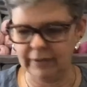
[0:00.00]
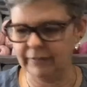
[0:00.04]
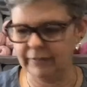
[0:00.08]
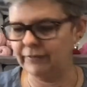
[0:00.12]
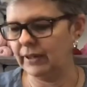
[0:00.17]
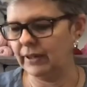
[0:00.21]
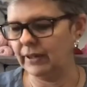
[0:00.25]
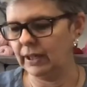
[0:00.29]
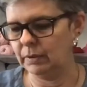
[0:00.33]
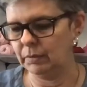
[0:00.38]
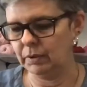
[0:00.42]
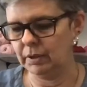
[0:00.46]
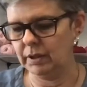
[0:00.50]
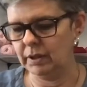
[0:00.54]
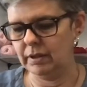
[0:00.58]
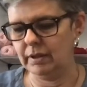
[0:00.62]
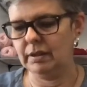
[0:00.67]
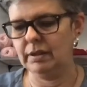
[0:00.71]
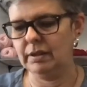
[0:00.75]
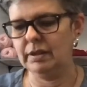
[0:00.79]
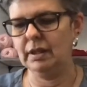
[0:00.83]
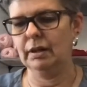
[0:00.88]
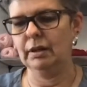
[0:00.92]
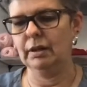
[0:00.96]
find one of the
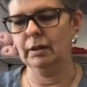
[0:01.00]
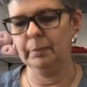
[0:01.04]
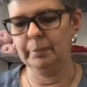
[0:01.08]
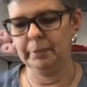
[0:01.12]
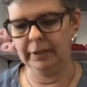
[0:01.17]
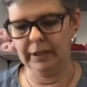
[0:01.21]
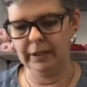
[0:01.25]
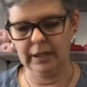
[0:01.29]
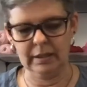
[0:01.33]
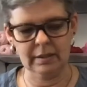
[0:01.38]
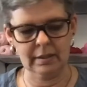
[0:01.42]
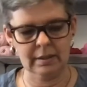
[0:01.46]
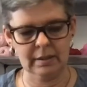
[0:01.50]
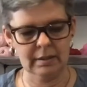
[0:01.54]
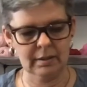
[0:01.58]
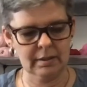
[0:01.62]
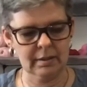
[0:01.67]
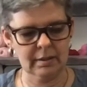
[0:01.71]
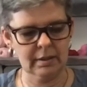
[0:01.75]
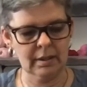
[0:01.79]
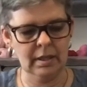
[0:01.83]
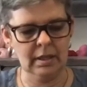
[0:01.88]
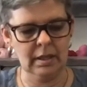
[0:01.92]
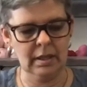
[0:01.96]
thicker
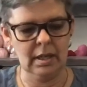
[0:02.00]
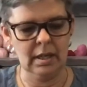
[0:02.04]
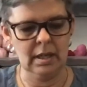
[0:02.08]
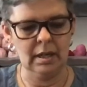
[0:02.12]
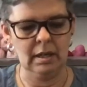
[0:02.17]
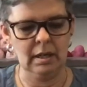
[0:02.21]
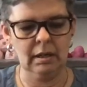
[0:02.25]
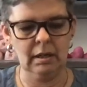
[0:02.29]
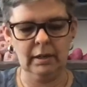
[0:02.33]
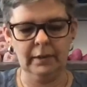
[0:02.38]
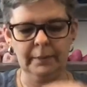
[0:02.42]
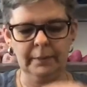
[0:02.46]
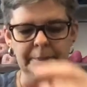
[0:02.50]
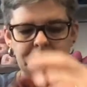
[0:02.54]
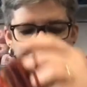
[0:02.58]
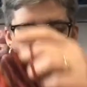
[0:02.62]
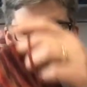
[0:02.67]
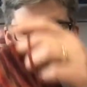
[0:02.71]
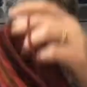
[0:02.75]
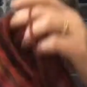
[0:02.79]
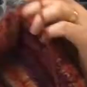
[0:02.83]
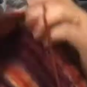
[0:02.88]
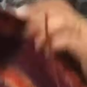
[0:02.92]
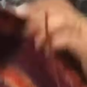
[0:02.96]
places in here.
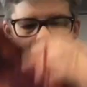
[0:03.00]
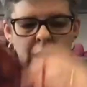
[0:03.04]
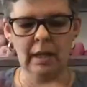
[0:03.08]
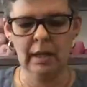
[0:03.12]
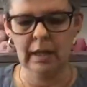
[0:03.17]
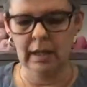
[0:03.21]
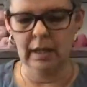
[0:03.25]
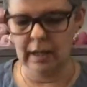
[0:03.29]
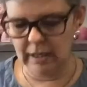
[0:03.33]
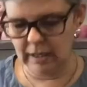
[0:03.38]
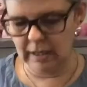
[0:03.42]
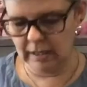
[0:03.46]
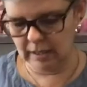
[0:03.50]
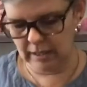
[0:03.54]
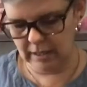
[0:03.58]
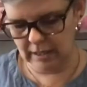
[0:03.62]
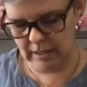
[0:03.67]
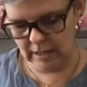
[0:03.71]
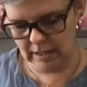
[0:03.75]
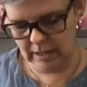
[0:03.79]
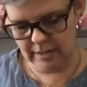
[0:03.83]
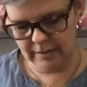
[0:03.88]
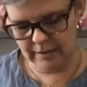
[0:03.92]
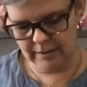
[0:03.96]

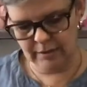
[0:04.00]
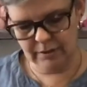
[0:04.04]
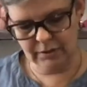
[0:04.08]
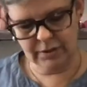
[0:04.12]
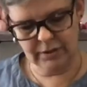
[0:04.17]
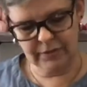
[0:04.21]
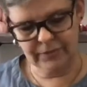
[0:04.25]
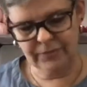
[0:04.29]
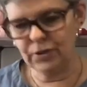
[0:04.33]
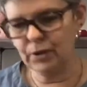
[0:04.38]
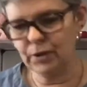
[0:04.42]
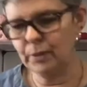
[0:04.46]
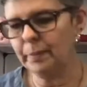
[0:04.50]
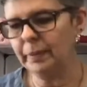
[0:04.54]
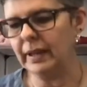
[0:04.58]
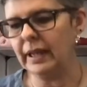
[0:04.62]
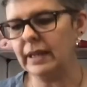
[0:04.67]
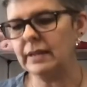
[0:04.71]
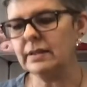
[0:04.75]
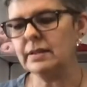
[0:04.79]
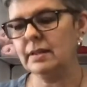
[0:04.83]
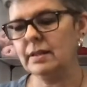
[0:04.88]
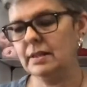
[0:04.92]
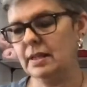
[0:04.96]
There's a few
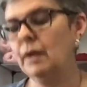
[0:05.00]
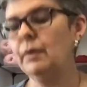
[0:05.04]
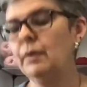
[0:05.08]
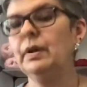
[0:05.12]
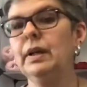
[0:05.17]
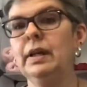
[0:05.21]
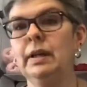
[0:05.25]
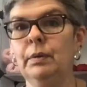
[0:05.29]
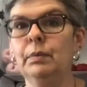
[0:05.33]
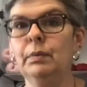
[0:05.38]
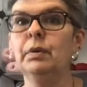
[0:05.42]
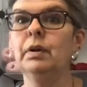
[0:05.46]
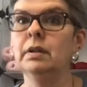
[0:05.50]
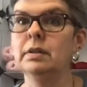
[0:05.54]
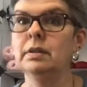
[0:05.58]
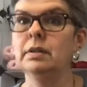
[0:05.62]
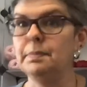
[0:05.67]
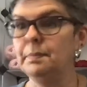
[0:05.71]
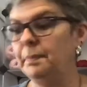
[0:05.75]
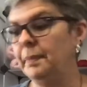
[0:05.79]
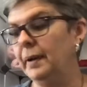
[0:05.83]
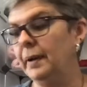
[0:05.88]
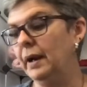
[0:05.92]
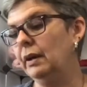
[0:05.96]
places that it was
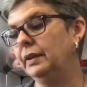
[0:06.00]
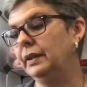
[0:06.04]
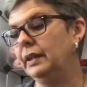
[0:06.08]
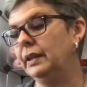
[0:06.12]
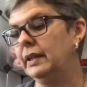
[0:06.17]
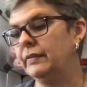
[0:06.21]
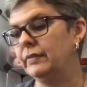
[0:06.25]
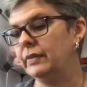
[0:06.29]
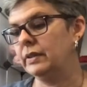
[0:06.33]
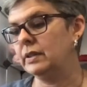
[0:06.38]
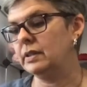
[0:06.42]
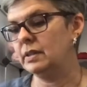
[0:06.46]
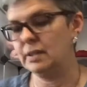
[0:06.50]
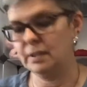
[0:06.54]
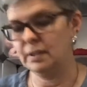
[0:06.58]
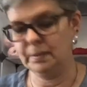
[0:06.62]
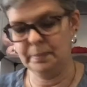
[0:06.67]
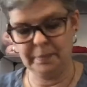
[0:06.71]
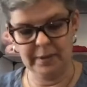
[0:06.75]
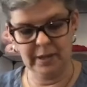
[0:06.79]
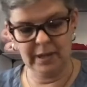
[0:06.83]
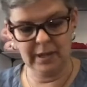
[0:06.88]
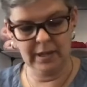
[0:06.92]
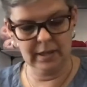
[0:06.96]
barely even
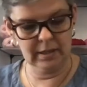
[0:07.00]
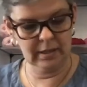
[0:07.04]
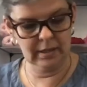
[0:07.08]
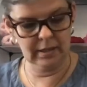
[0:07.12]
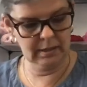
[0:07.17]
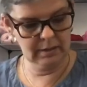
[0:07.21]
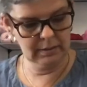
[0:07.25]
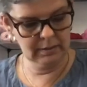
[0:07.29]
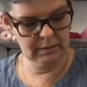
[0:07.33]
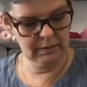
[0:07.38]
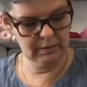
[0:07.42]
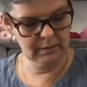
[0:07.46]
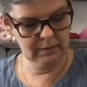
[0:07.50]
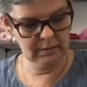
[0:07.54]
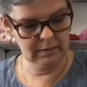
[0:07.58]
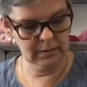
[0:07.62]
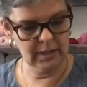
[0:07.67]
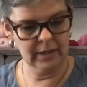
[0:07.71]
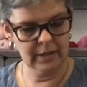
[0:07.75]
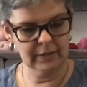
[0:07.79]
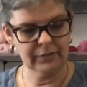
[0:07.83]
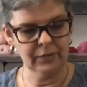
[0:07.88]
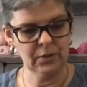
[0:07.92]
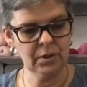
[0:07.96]
spun.
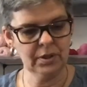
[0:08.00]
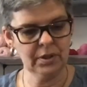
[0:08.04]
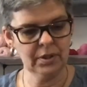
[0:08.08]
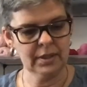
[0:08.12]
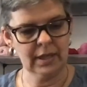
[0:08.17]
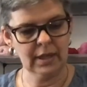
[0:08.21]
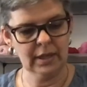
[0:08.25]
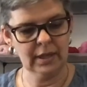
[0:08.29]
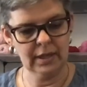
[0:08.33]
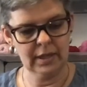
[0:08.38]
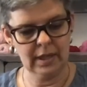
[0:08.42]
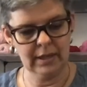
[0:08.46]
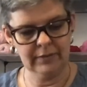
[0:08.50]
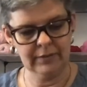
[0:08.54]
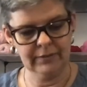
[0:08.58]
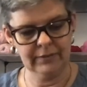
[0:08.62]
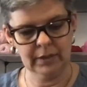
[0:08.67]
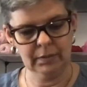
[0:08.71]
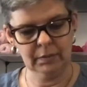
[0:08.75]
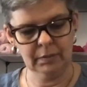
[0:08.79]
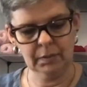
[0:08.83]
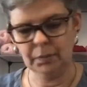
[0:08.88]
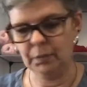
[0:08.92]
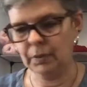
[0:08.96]
Yeah, of course now I can't
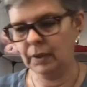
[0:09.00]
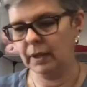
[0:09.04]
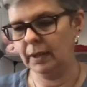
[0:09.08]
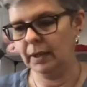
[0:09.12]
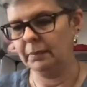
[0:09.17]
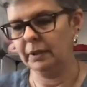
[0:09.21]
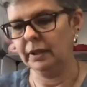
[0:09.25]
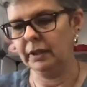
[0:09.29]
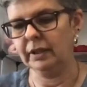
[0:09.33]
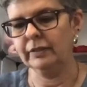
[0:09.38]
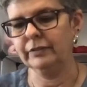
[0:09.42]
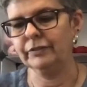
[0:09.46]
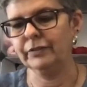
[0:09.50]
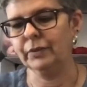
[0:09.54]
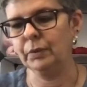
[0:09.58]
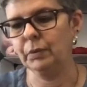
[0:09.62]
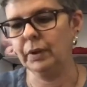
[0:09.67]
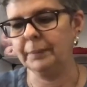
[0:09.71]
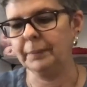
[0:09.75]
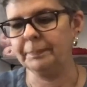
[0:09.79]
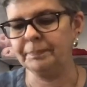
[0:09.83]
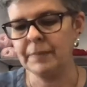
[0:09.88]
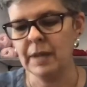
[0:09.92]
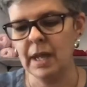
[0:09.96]
find one when I'm looking for
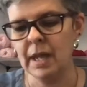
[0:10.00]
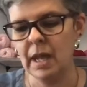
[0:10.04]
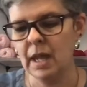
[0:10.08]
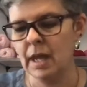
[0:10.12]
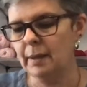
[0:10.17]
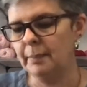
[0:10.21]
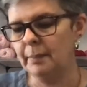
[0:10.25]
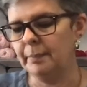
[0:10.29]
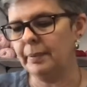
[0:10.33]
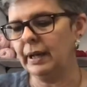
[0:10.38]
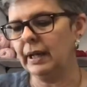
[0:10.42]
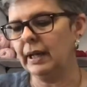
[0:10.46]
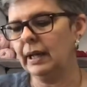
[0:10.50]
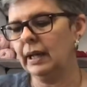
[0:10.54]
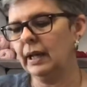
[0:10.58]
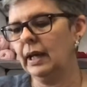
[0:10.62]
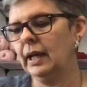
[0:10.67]
one. But